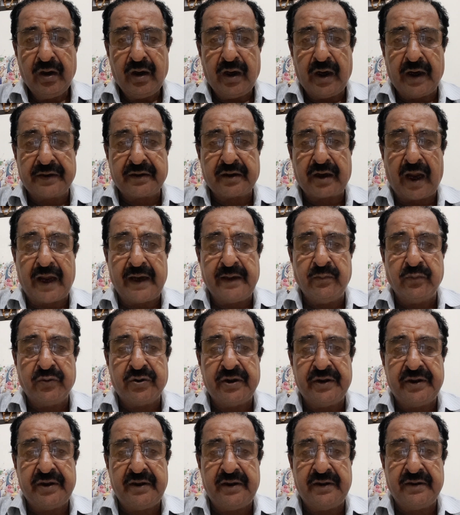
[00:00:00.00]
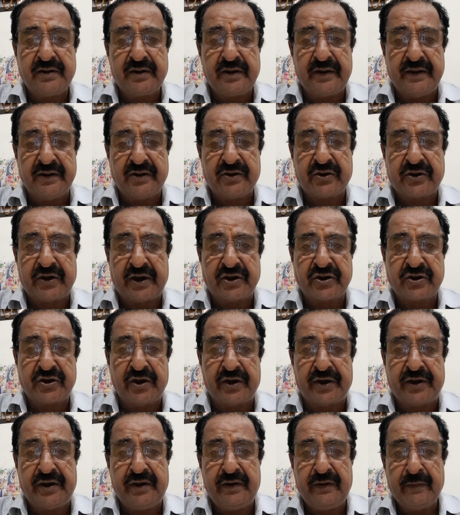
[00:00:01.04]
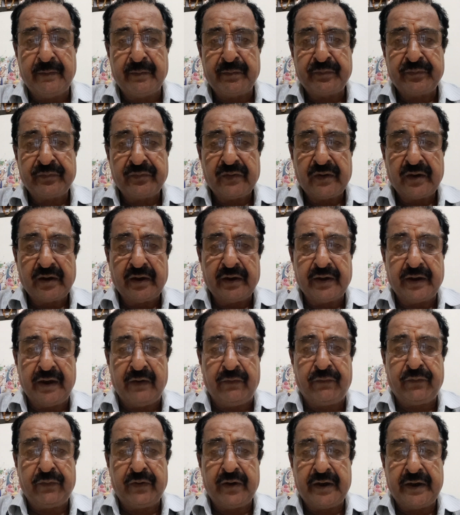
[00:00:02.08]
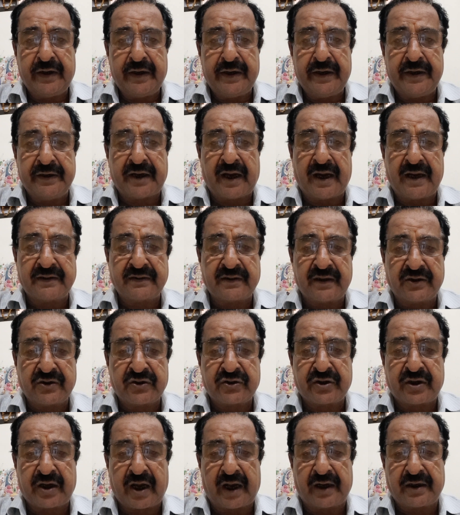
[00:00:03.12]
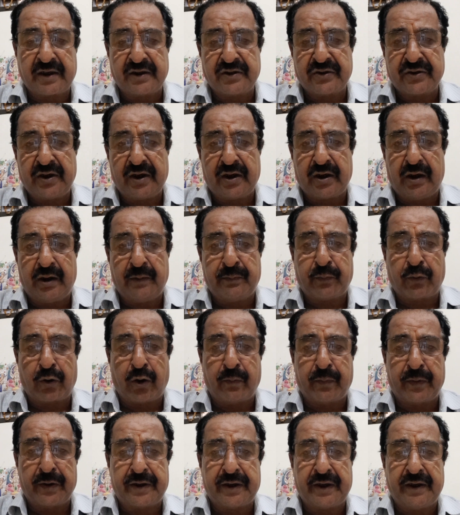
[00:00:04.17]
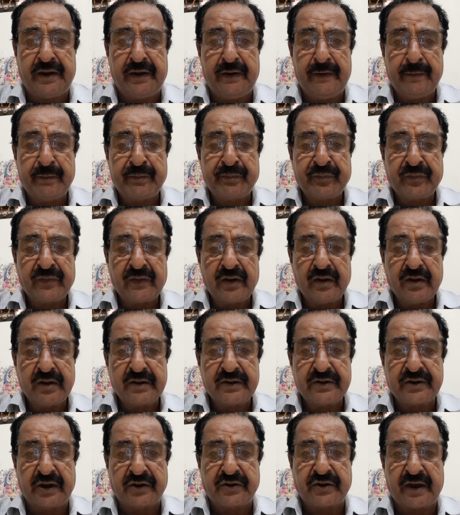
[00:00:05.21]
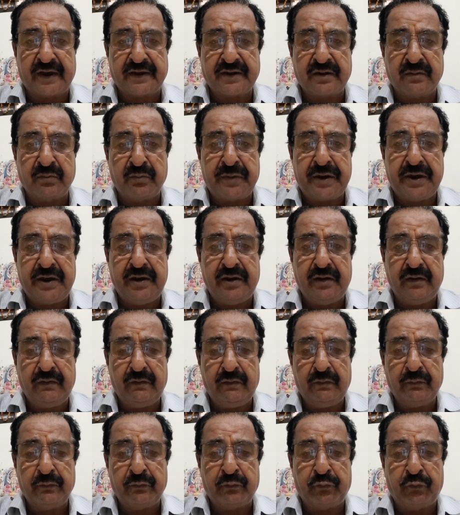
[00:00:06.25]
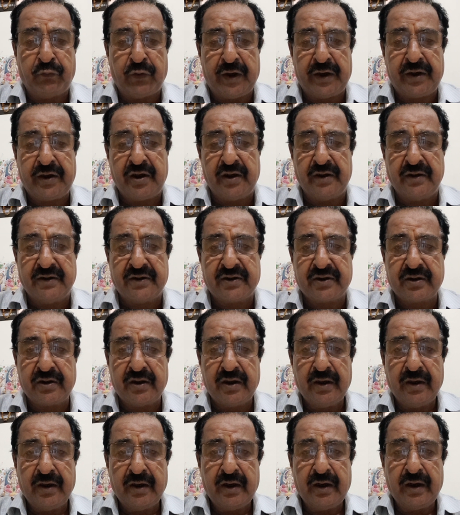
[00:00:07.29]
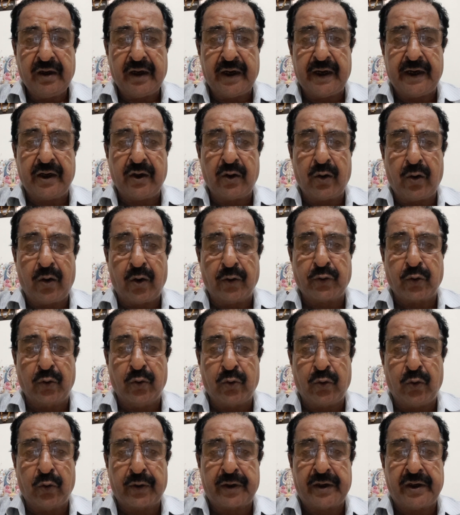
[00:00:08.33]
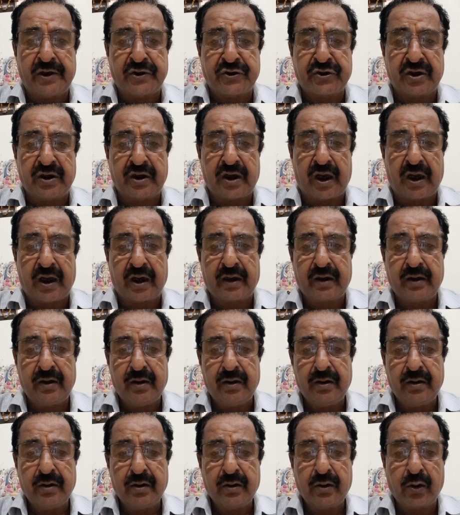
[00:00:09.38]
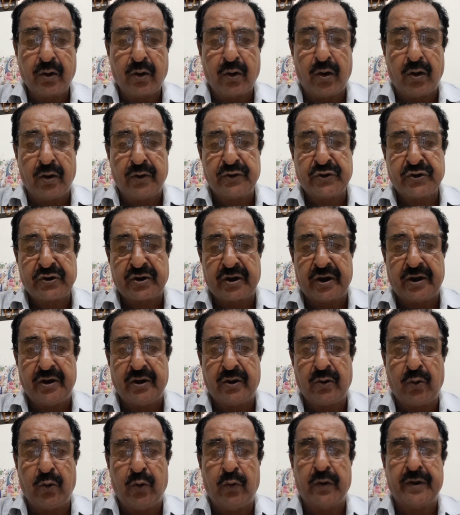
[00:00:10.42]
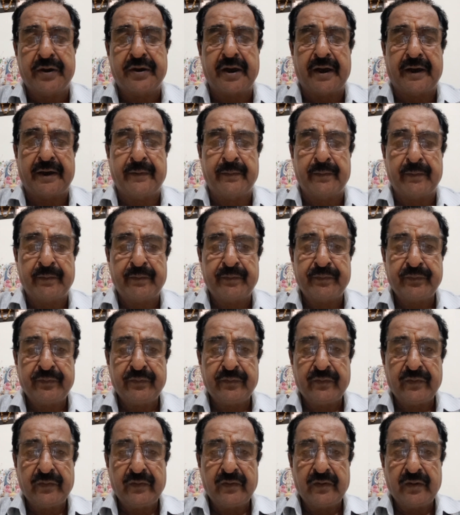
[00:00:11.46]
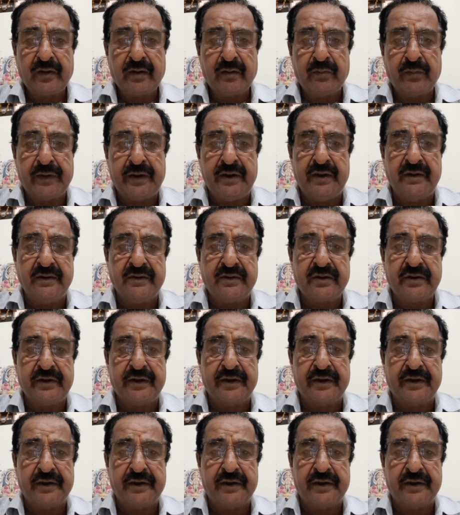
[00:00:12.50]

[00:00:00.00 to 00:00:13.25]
a time series is stationary if it has a statistical property such as mean, variance, and autocorrelation are constant over time. Means